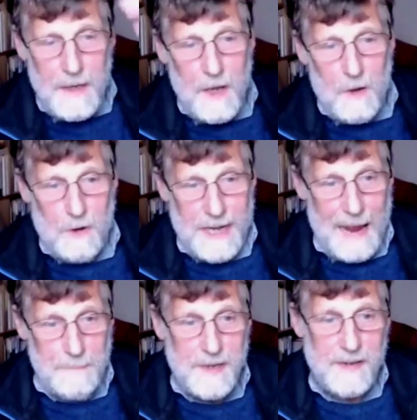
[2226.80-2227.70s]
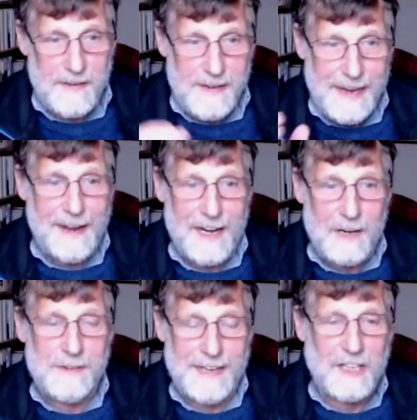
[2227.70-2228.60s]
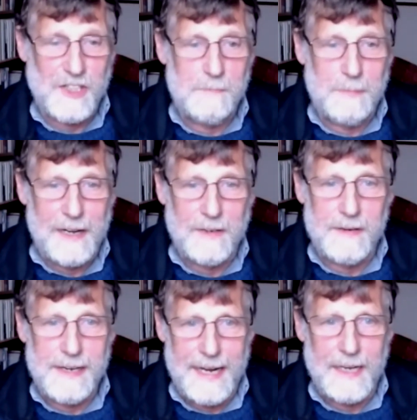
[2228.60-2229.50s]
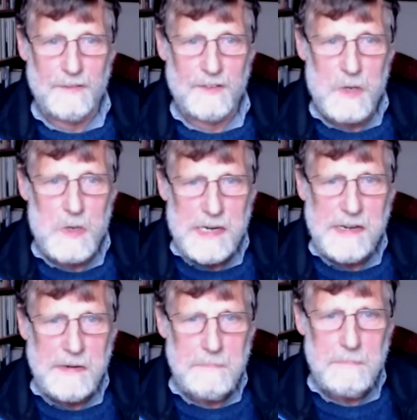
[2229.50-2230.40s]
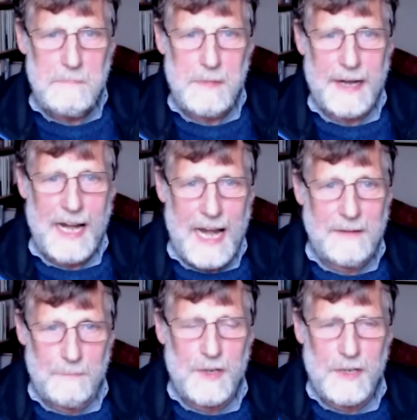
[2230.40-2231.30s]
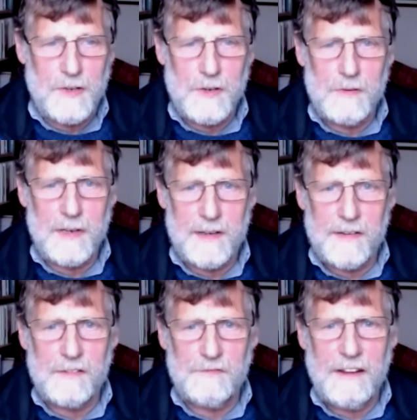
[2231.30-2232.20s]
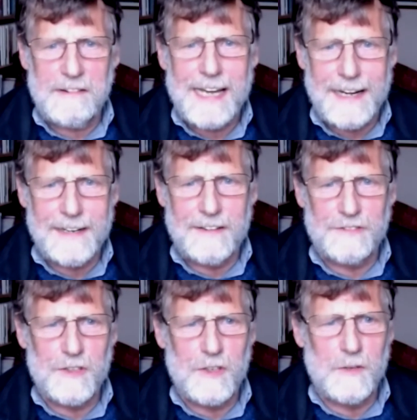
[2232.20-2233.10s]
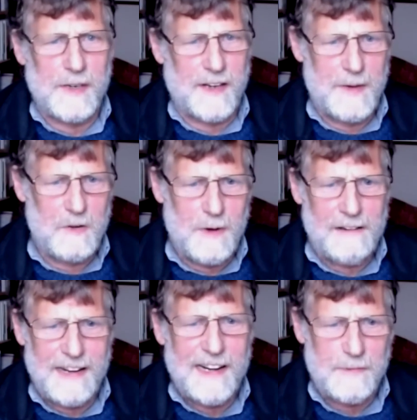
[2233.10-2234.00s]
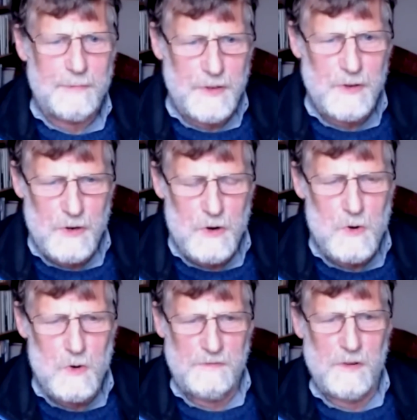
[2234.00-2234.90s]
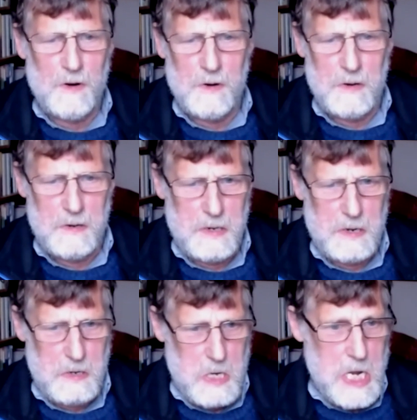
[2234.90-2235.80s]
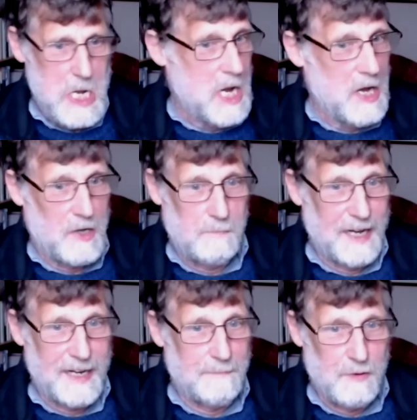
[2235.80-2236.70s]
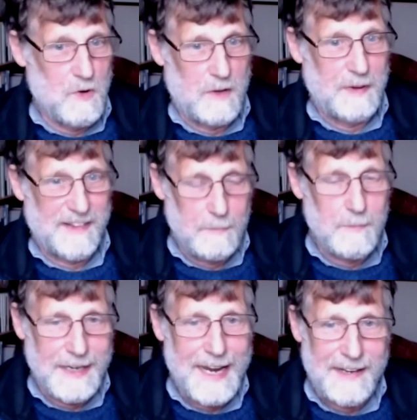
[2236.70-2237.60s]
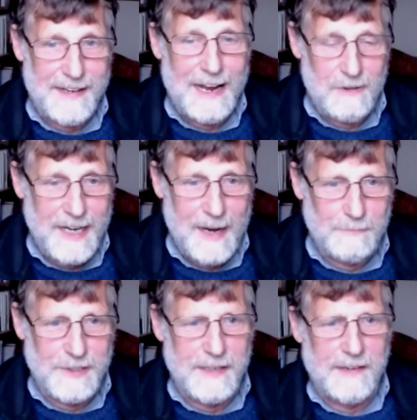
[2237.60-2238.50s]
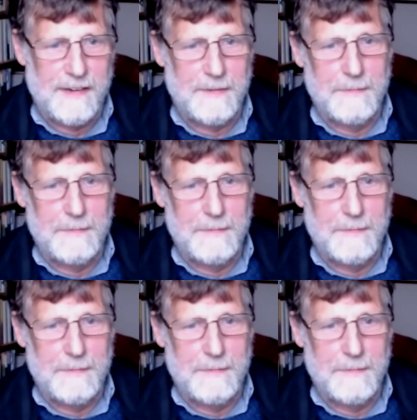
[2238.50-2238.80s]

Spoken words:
what happened is that the ark was actually built on the Isle of Lewis. And I'd put it to you that this is very likely true, because I mean, where else would you go for to build a boat but somewhere like the Outer Hebrides?